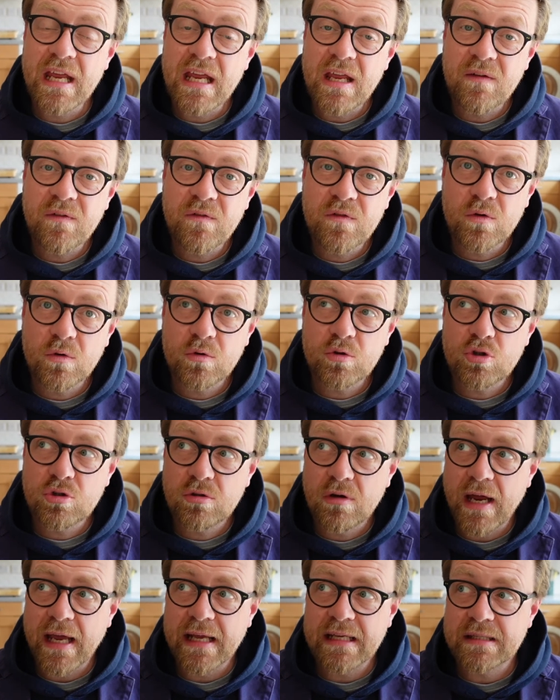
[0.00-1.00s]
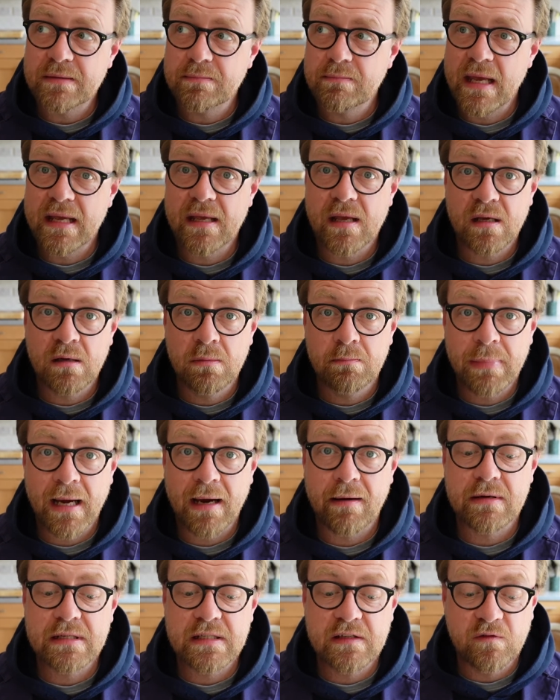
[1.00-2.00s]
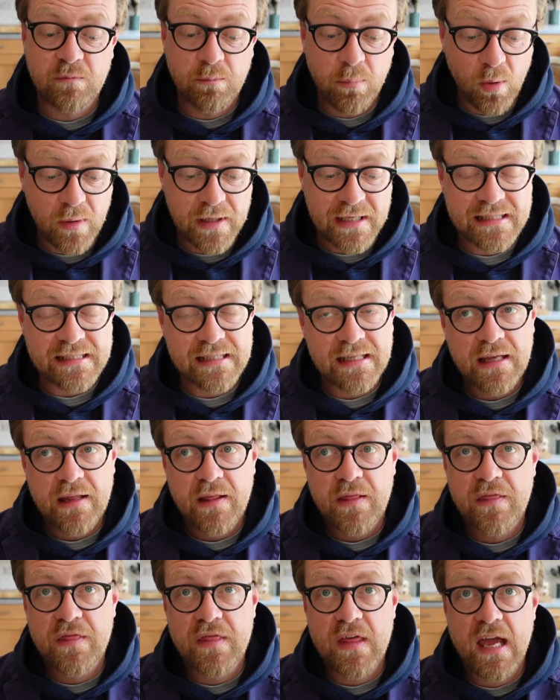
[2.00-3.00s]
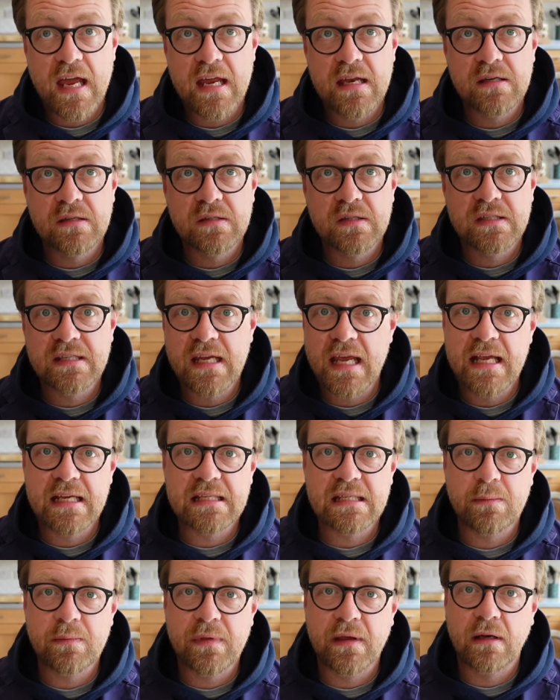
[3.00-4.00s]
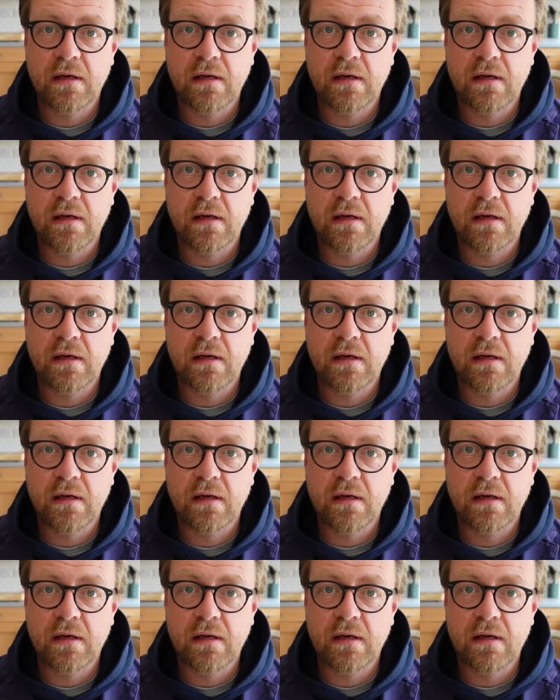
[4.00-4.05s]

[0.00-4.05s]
if you're trying to make a comparative point, then saying something